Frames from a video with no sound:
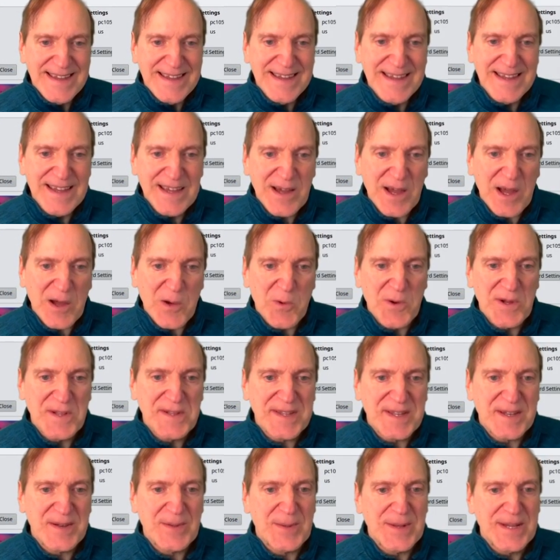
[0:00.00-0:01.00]
uh,
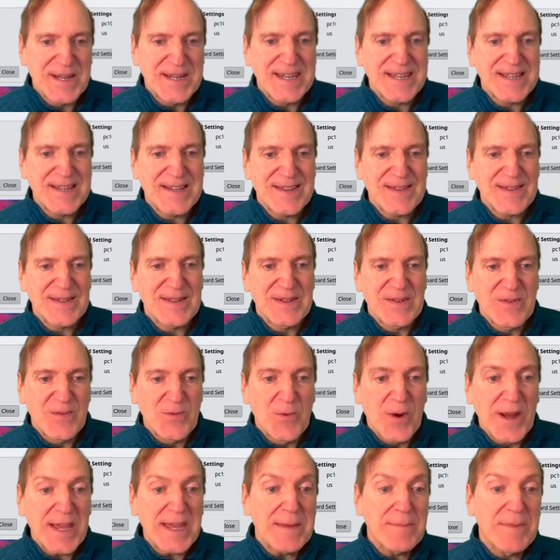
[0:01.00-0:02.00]
was in Linux
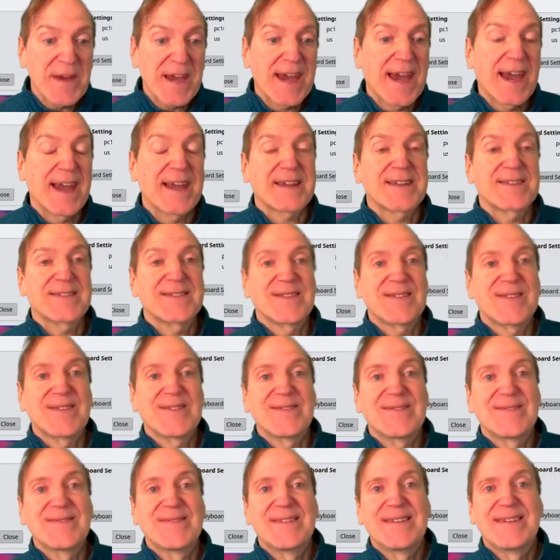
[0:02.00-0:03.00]
way back.
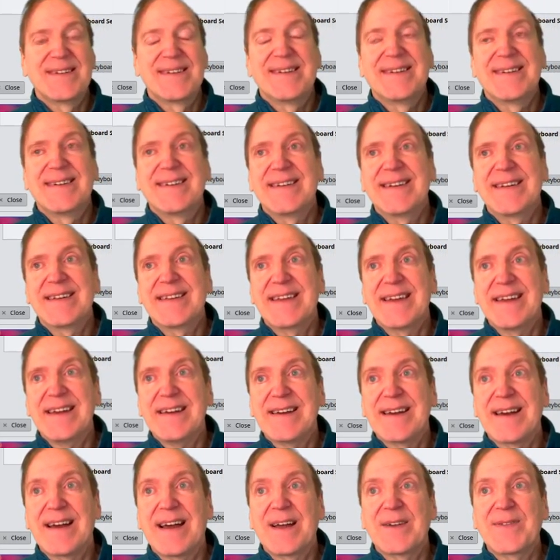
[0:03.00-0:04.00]
So
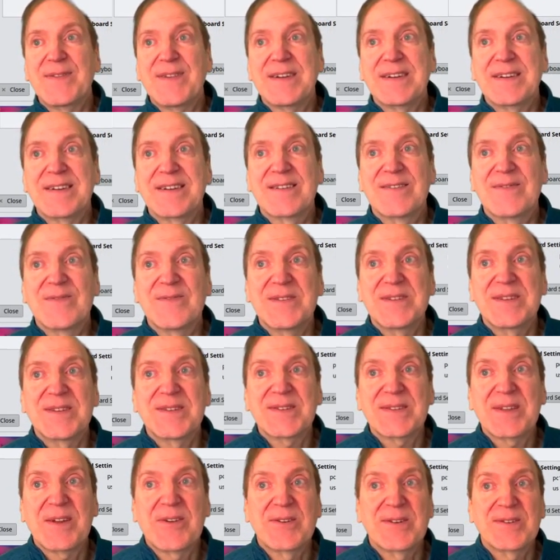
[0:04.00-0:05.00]
yeah, I think when you
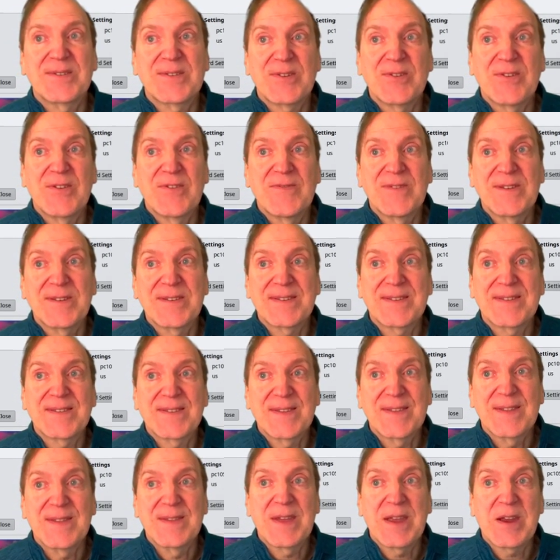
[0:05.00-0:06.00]
start a service
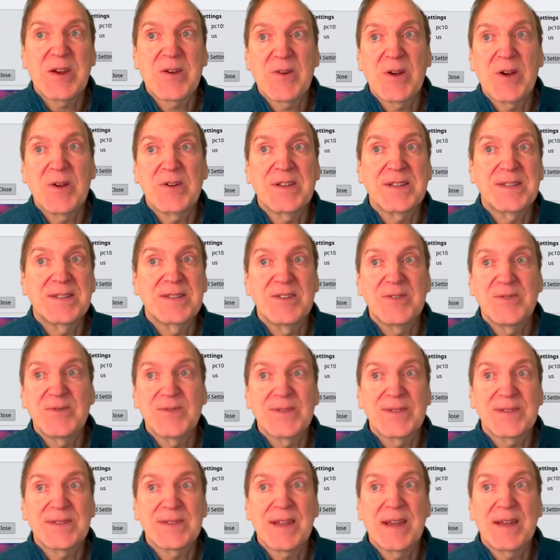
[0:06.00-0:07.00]
there, all you do
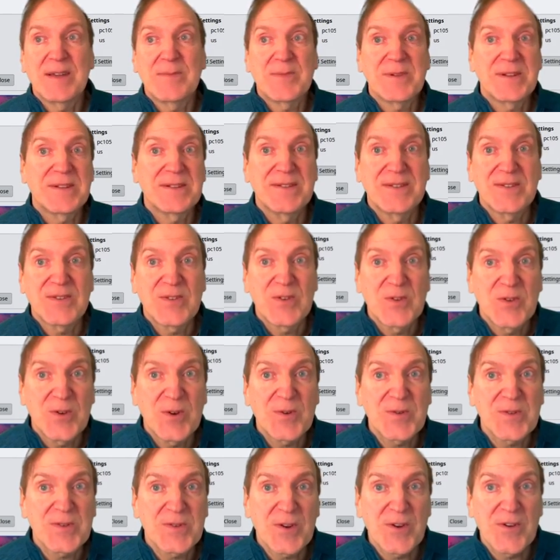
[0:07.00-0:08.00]
is type in
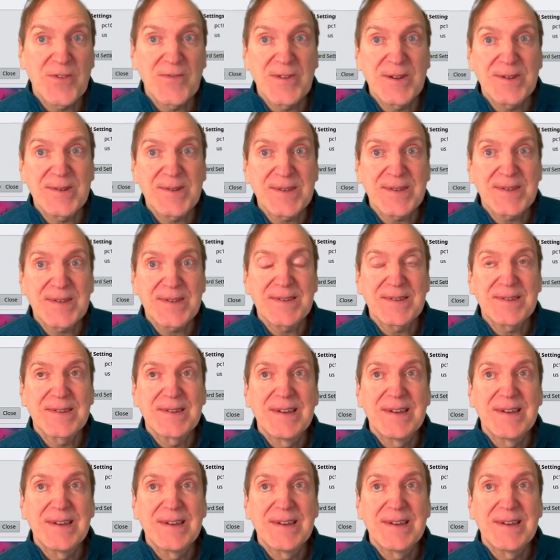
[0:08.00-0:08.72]
sudo service,